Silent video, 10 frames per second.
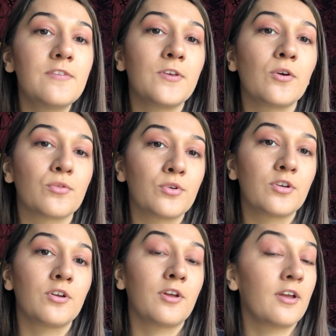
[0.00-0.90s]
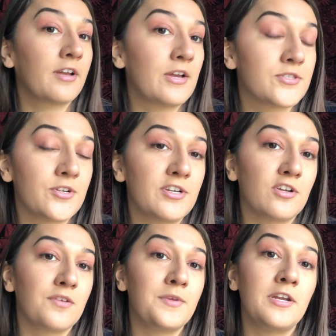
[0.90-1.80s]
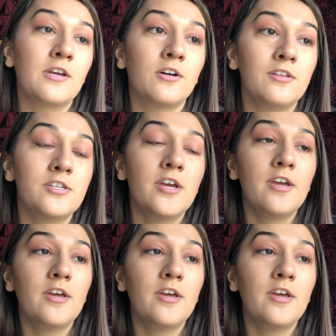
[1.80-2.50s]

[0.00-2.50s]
If you go through a counselor at your community college,